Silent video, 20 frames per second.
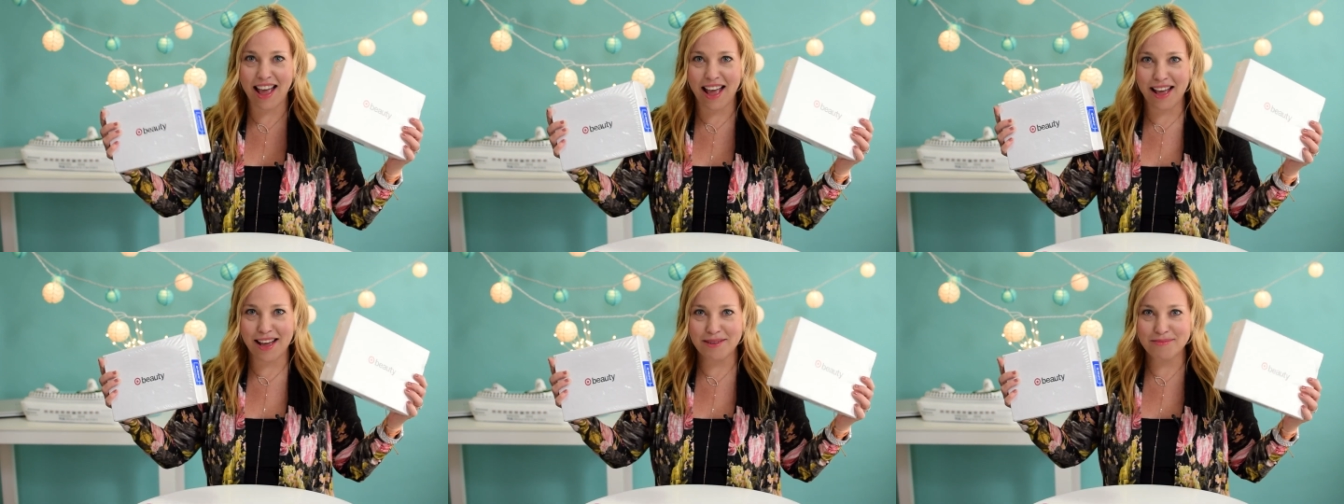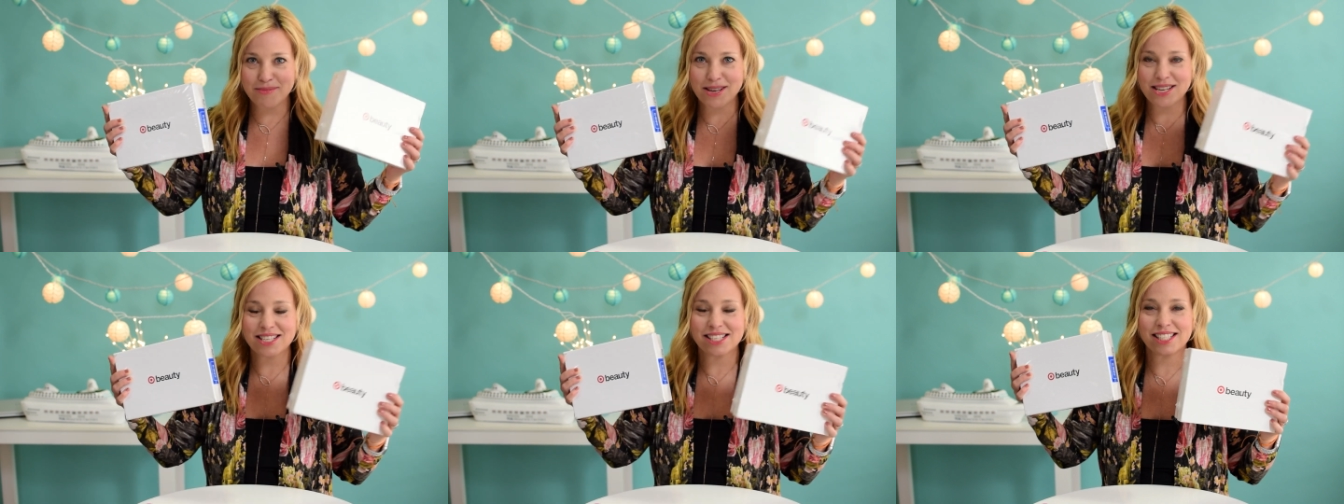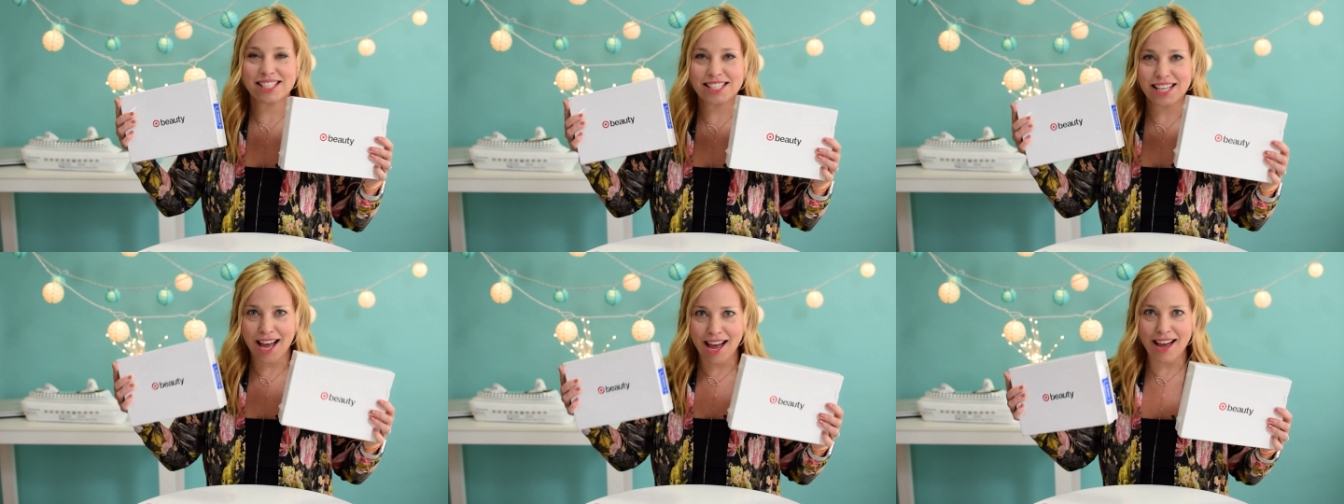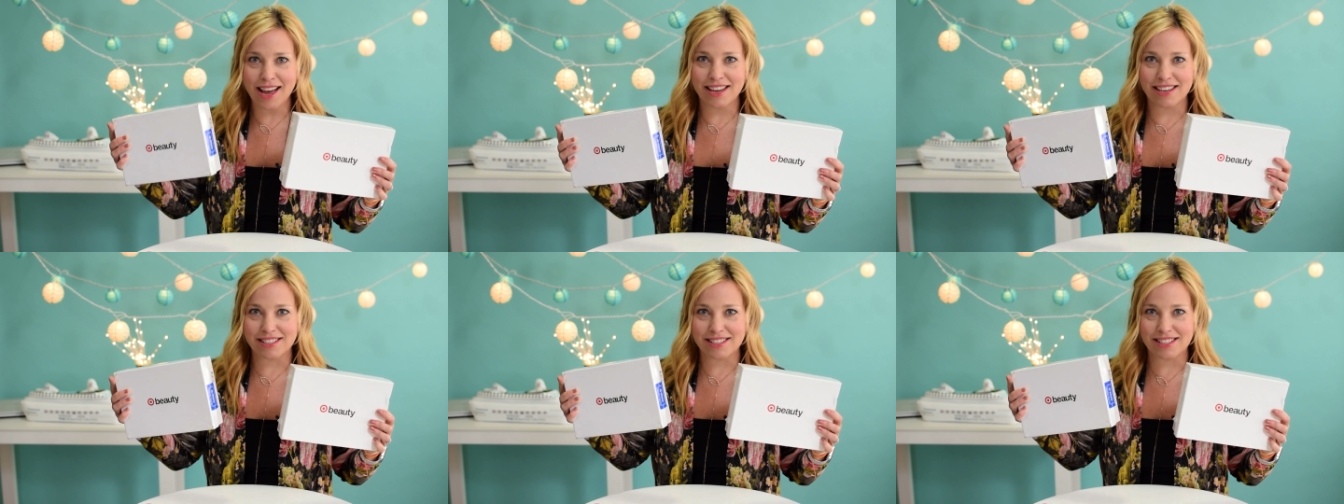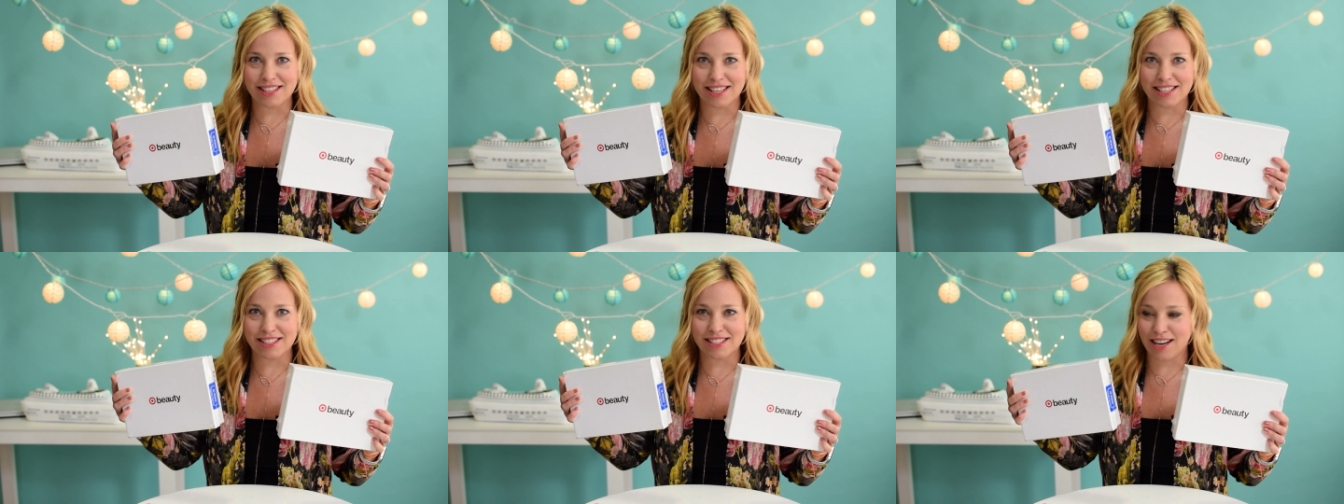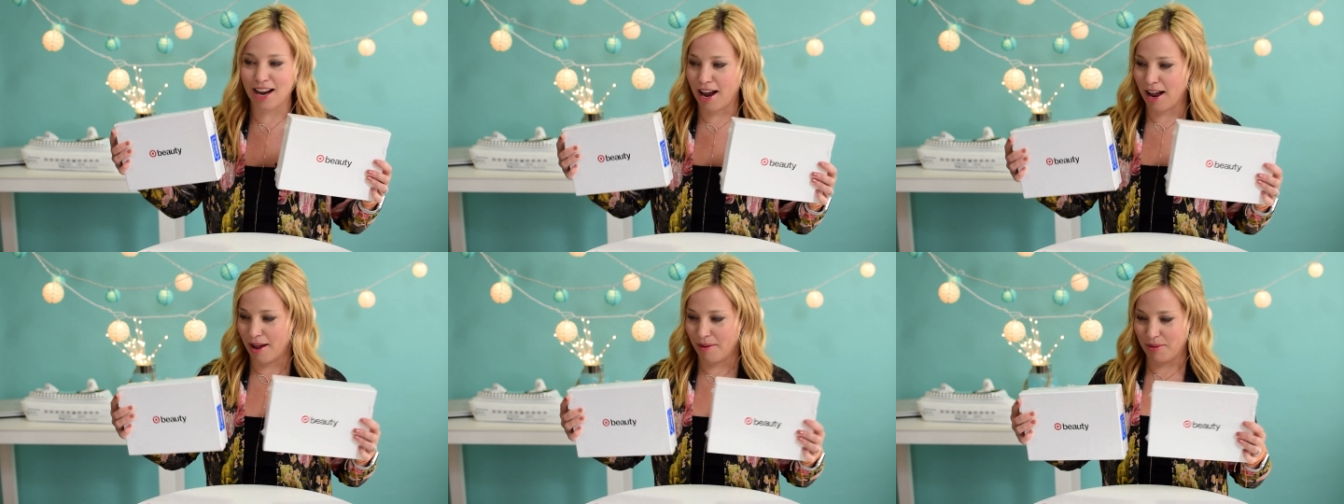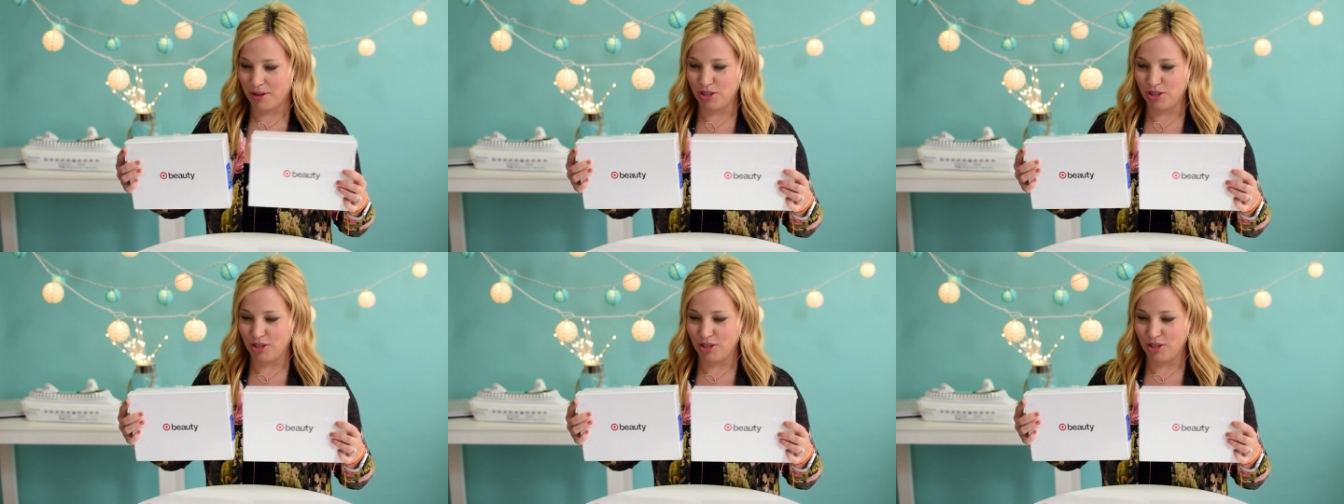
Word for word: same size this time.